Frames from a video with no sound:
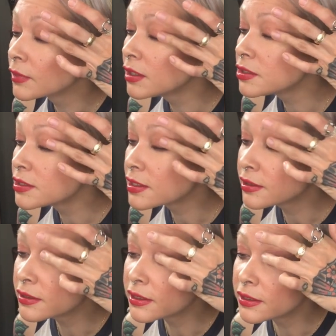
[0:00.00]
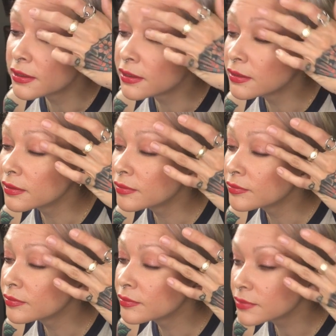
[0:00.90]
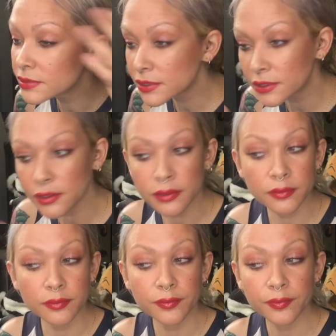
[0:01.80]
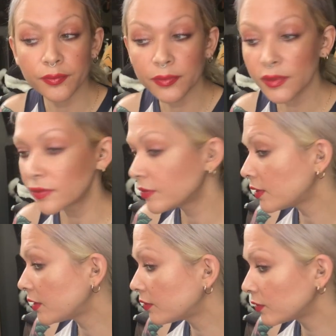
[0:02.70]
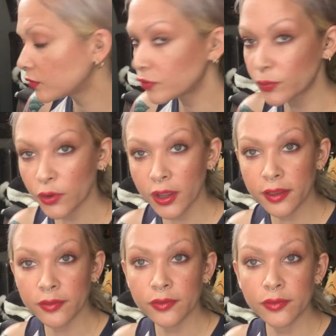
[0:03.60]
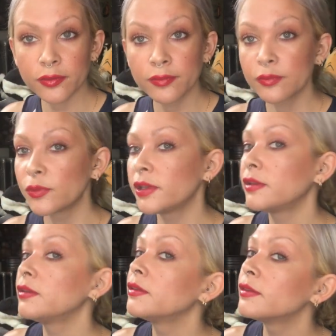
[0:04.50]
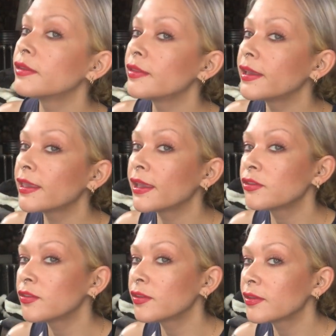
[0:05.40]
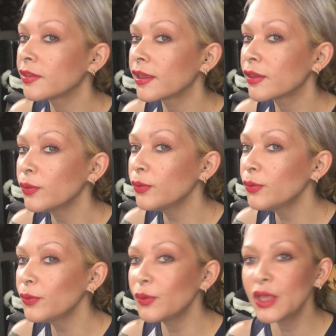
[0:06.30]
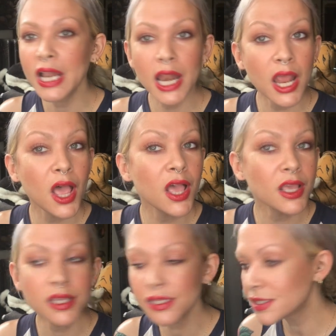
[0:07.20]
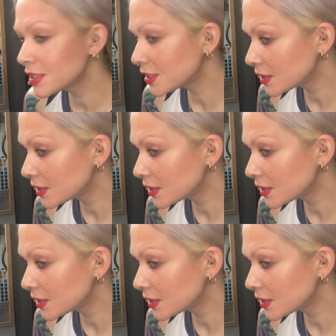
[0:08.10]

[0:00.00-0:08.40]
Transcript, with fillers: And just on the lid, so it's a nice little surprise when the light catches it, like, ooh, gloss.